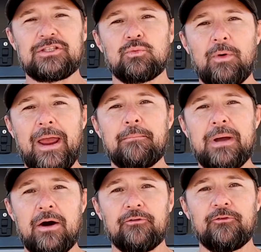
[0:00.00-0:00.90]
And this
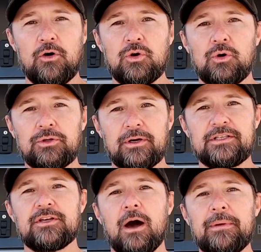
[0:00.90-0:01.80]
Ram Mount phone
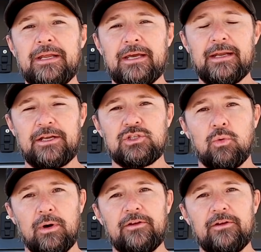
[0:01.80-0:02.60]
holder is coming in at